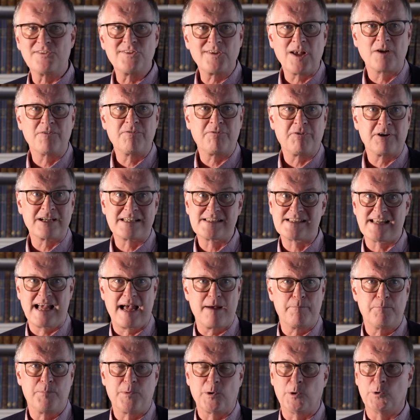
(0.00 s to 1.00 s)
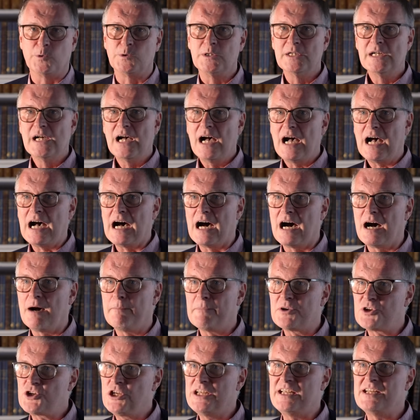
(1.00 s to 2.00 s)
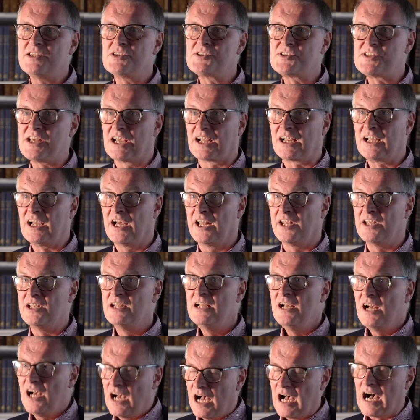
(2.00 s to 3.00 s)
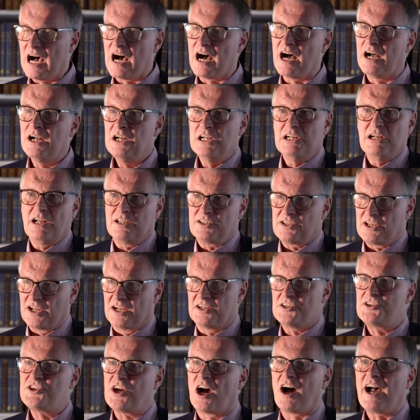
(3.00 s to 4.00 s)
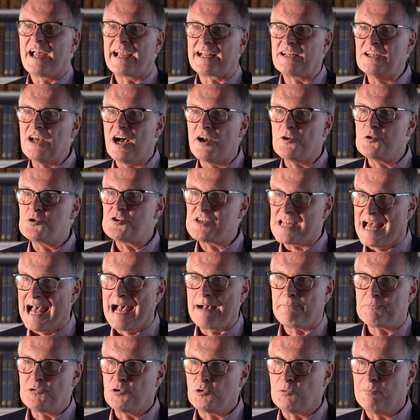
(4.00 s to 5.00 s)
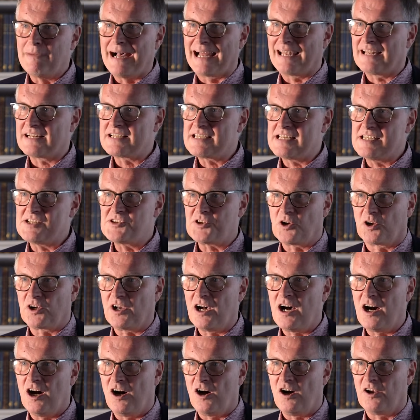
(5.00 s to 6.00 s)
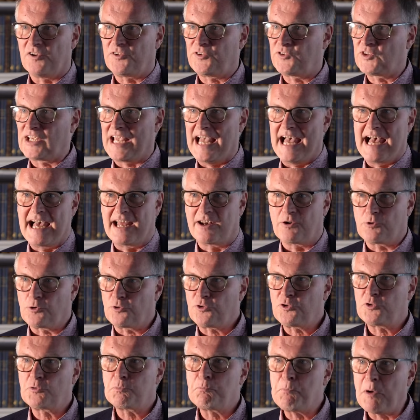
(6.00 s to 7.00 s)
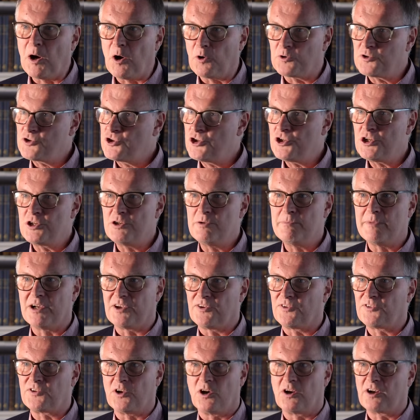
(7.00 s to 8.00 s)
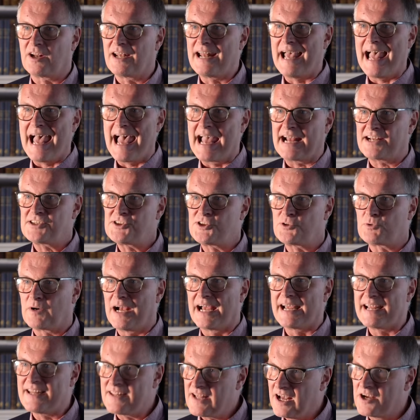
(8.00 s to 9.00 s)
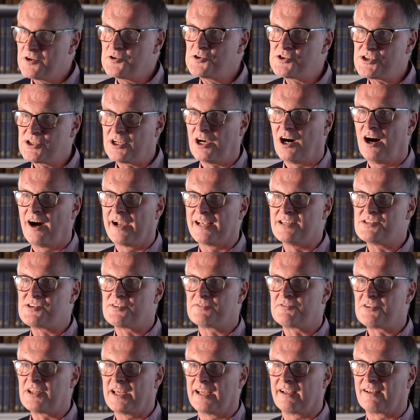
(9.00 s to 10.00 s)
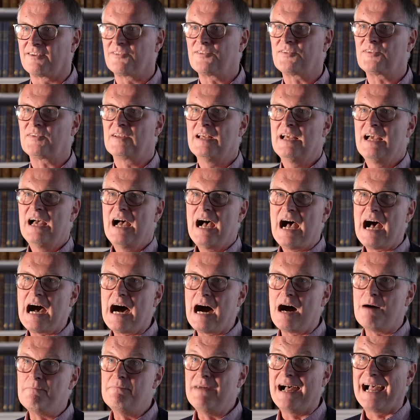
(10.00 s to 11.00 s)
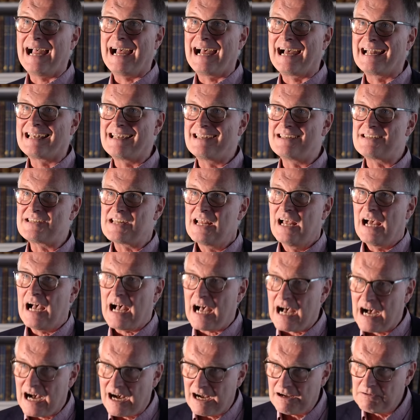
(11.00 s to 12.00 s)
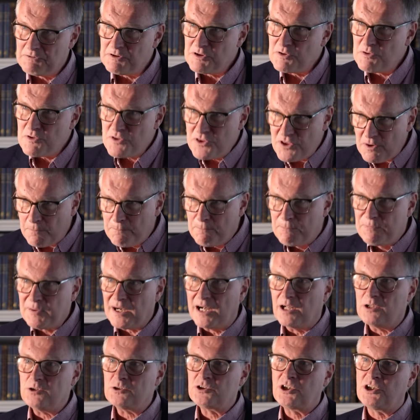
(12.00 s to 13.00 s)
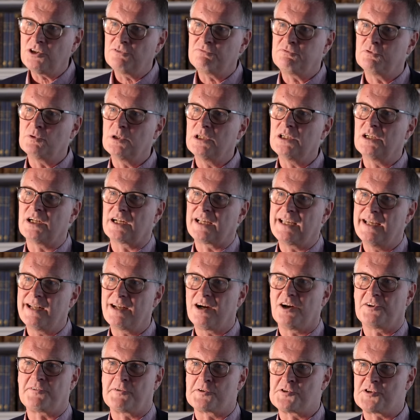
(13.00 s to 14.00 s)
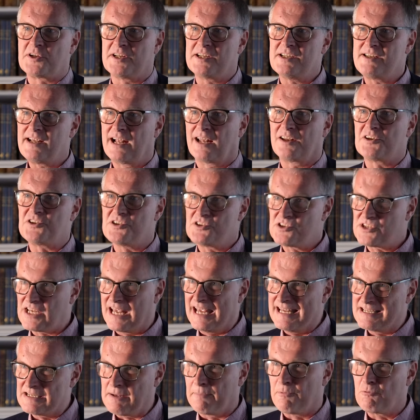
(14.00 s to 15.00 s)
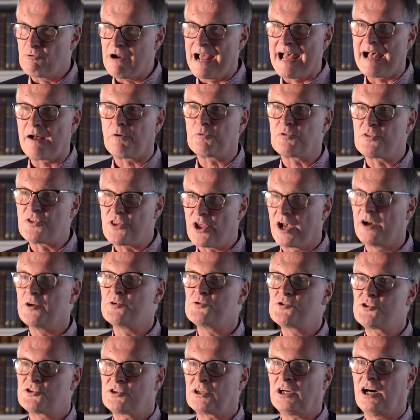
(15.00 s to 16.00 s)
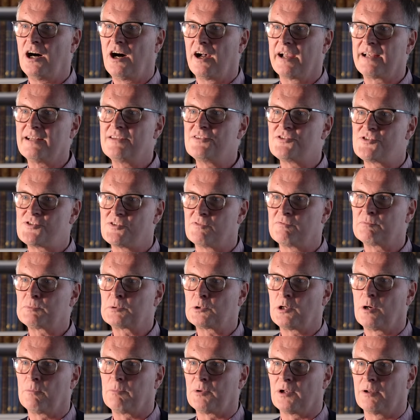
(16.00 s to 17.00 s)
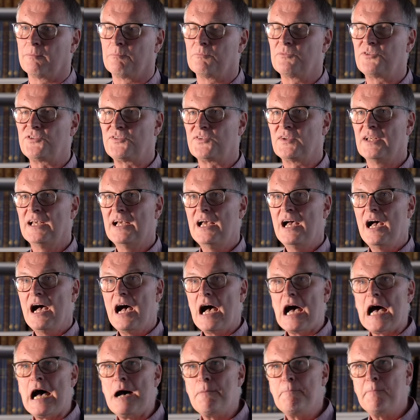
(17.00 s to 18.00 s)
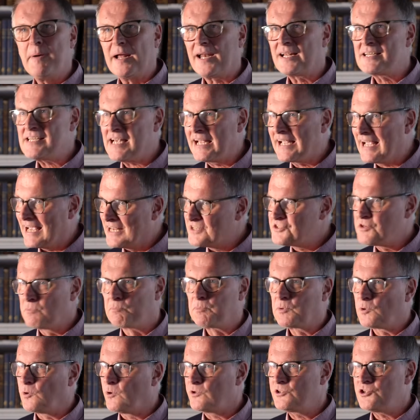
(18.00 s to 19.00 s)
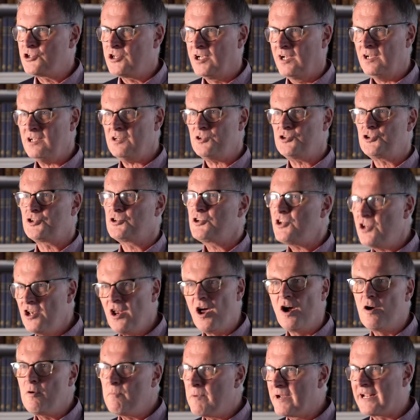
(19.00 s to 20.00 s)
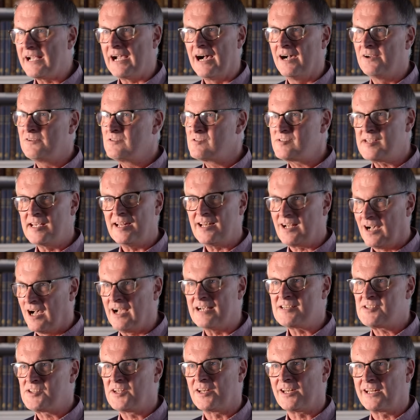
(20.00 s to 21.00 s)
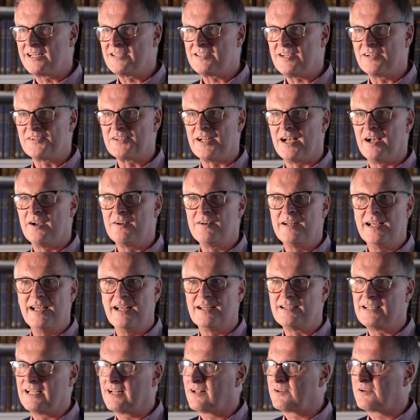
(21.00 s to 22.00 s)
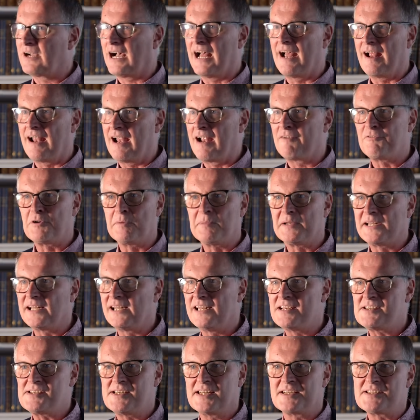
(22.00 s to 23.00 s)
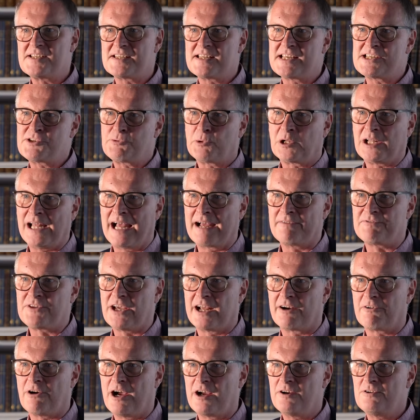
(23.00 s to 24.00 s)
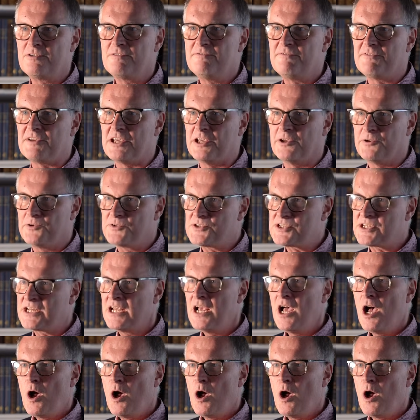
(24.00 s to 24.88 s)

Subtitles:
So, for example, machines that can diagnose abnormalities on a heart scan or spot tumors on an X-ray, those kinds of things. The bulk of work in artificial intelligence is around those kinds of problems. But I say, it's a broad church. Nobody owns it. I certainly don't own it. You know, everybody listening to this will have their own views.